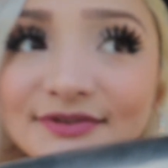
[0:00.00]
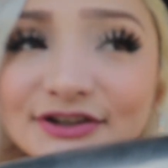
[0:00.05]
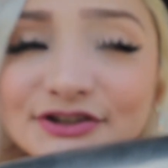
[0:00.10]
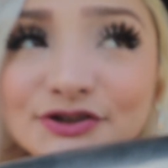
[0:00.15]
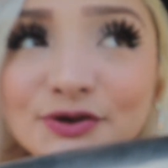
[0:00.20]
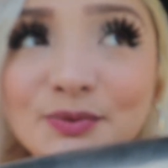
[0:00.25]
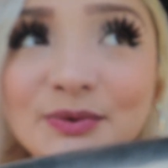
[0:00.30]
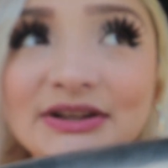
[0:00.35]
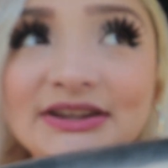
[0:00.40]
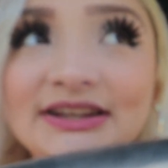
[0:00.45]

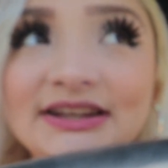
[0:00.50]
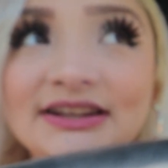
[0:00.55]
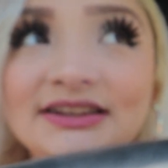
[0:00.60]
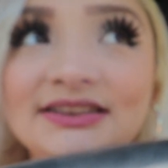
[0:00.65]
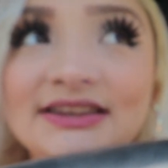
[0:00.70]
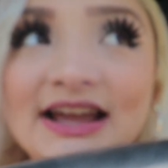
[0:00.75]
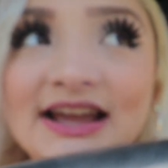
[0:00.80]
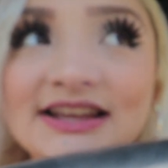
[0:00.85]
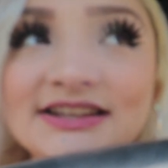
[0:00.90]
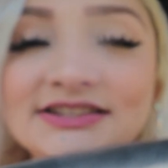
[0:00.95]
so we
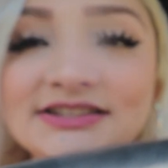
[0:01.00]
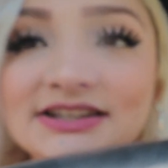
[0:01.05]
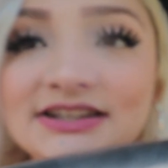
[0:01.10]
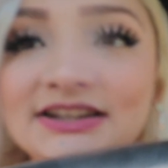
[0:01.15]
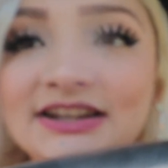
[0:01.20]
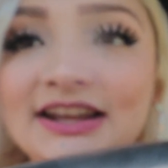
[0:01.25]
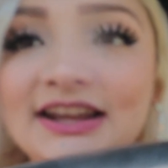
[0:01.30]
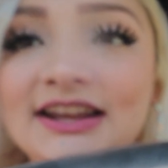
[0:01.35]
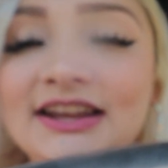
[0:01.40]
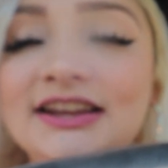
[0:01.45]
did that
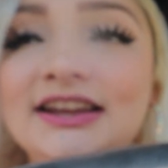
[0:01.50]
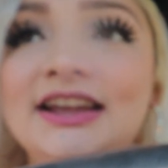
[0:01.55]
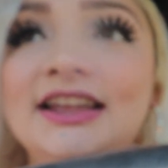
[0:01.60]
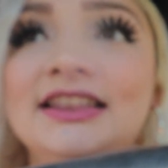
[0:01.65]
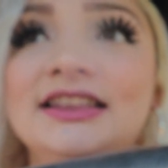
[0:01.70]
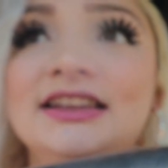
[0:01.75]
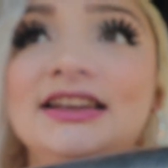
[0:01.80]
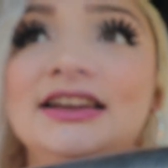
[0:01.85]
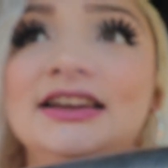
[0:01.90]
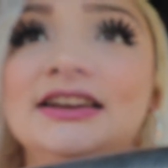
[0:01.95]
sunday
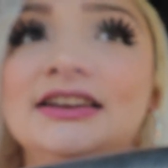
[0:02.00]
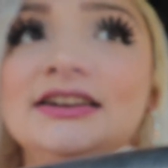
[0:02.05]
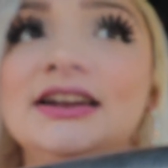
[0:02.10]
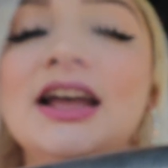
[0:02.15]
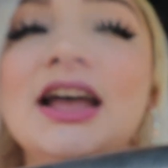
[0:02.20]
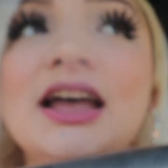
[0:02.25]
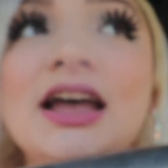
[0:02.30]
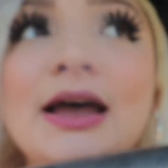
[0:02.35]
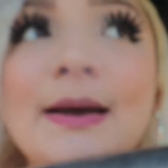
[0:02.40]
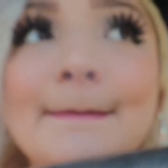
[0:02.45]
and
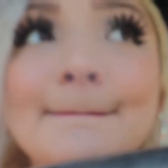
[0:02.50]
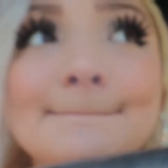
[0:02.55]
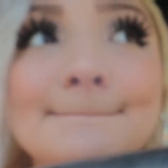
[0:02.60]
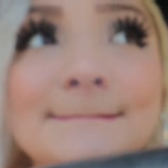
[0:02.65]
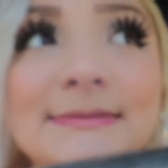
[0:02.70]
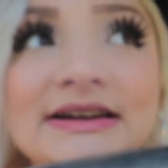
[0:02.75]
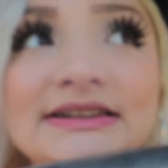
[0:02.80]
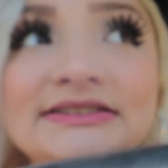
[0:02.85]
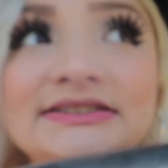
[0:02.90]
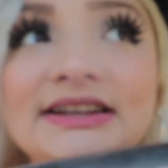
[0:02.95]
then
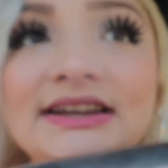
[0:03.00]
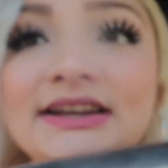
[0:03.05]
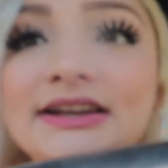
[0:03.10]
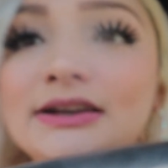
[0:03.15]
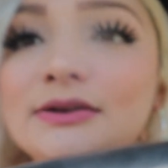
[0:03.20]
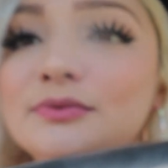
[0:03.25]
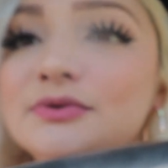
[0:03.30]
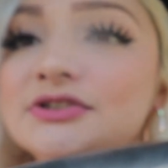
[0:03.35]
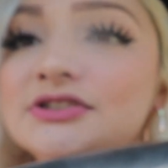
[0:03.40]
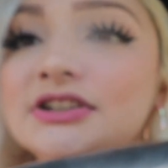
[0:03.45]

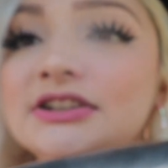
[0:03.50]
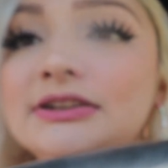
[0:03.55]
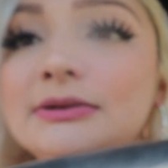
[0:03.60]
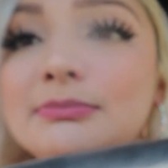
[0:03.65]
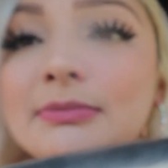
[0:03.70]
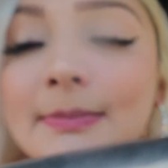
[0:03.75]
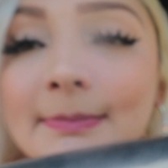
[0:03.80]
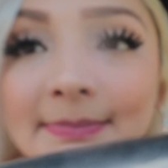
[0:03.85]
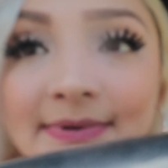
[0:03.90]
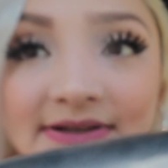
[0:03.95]
monday it was
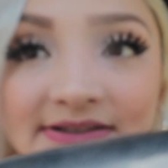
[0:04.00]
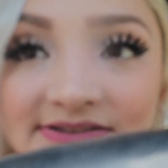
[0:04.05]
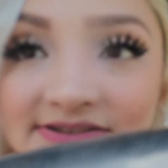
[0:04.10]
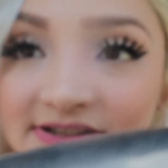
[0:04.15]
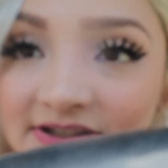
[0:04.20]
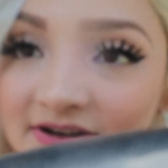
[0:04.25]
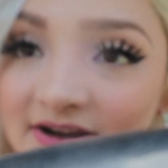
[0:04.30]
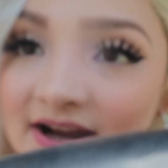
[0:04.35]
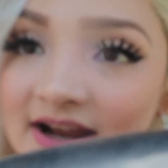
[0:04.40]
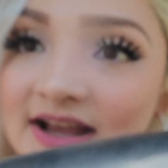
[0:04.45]
nothing but
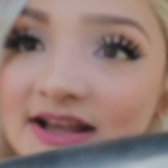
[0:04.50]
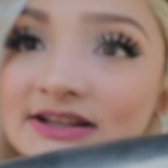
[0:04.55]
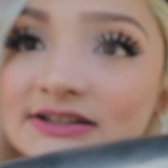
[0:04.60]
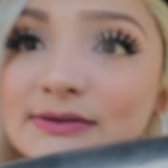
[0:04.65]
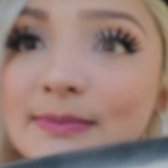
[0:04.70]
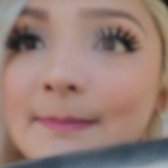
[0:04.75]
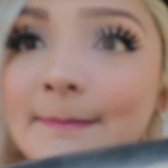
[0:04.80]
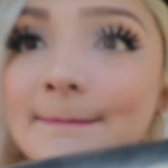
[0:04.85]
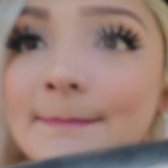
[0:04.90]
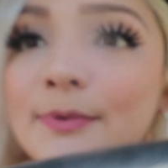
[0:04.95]
busting our ass
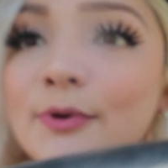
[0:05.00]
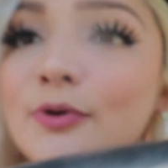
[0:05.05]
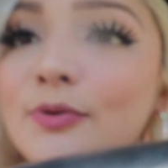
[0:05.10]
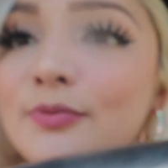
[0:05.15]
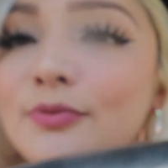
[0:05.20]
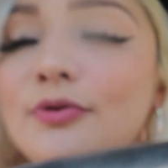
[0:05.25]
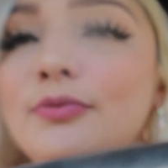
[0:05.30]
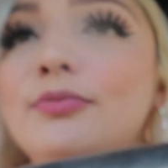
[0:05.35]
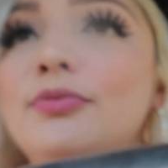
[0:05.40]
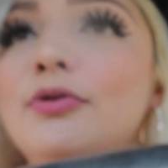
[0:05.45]

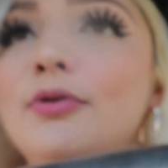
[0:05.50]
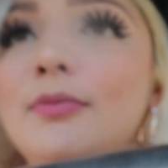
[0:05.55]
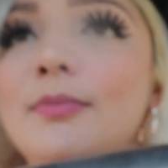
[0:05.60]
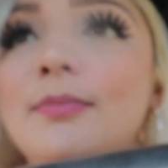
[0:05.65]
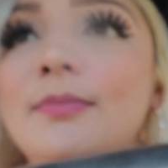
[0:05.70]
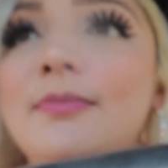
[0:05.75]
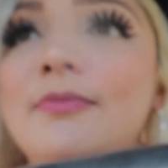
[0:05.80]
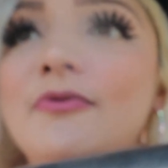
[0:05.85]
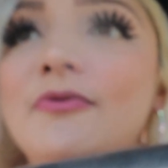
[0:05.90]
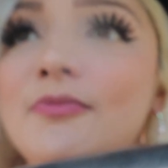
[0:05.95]
boom boom
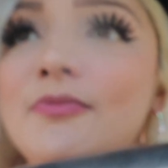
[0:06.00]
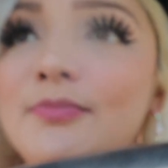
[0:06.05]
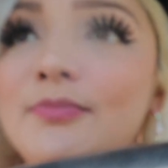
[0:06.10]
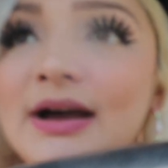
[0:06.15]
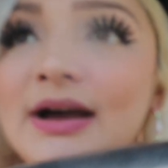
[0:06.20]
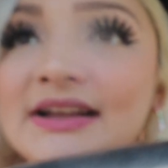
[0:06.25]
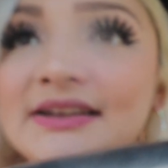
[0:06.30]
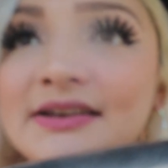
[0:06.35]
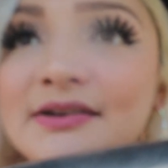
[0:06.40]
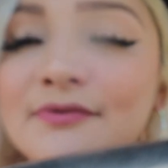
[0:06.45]
boom
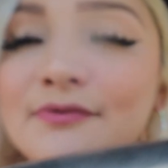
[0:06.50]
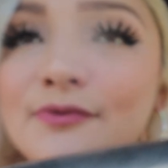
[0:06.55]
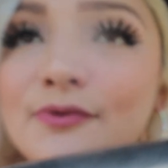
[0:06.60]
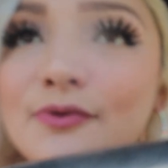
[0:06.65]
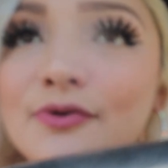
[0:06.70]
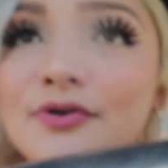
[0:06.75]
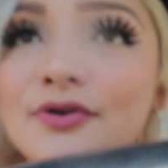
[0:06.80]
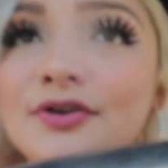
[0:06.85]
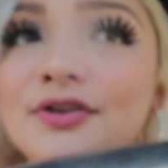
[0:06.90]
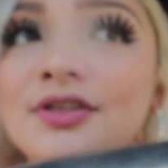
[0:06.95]
back and
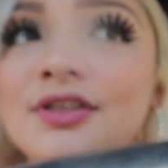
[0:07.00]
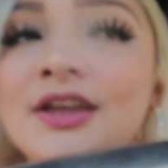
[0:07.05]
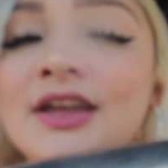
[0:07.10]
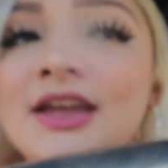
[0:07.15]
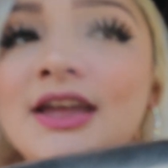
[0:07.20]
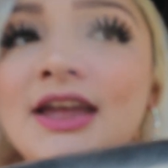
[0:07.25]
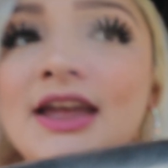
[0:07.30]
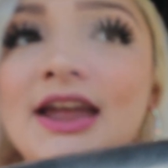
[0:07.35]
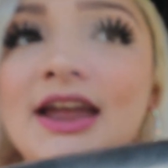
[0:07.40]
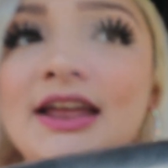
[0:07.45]
forth
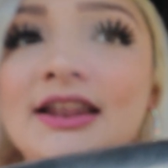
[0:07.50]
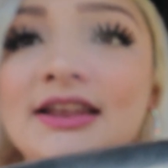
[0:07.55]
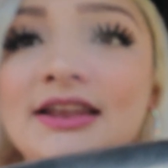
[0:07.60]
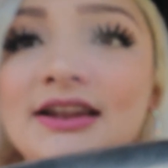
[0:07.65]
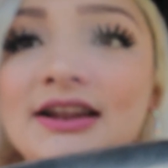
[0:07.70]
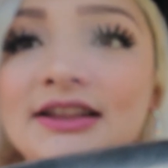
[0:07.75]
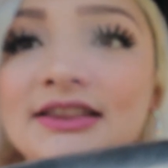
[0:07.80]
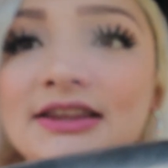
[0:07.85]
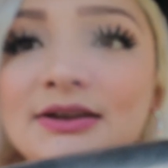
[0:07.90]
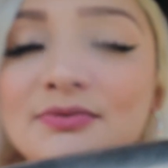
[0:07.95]
and
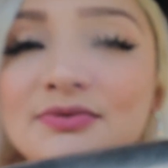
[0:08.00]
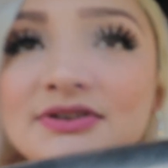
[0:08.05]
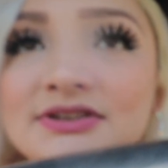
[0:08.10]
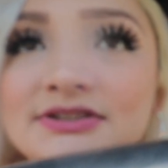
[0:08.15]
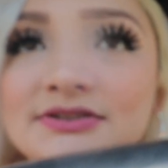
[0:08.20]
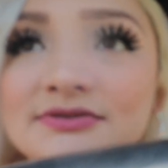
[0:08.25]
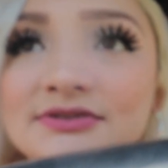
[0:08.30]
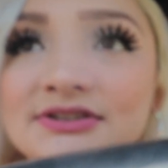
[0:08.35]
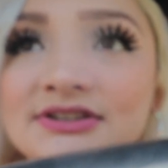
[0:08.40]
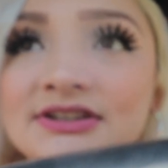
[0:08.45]
then i think we
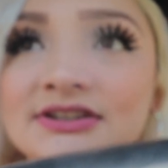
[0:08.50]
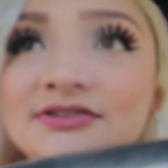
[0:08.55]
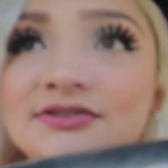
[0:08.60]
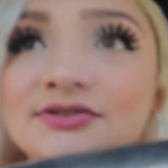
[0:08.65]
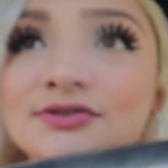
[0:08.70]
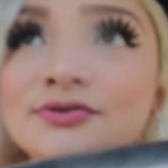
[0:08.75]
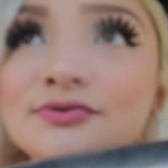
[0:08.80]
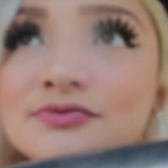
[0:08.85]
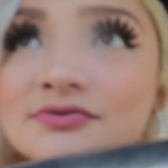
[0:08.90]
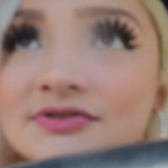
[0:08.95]
still did
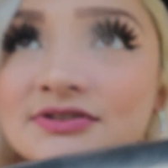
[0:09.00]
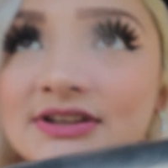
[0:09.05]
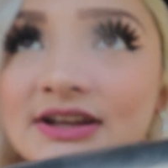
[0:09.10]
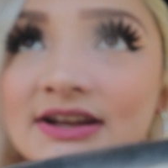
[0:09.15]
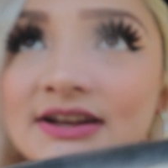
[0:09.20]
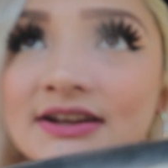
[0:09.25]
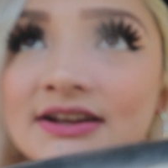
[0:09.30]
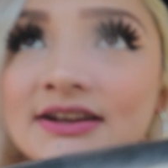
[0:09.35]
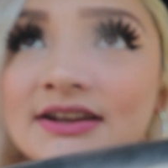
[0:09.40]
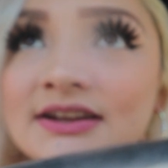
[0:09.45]

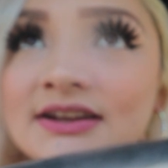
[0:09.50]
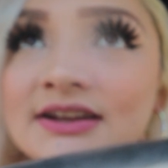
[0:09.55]
tuesday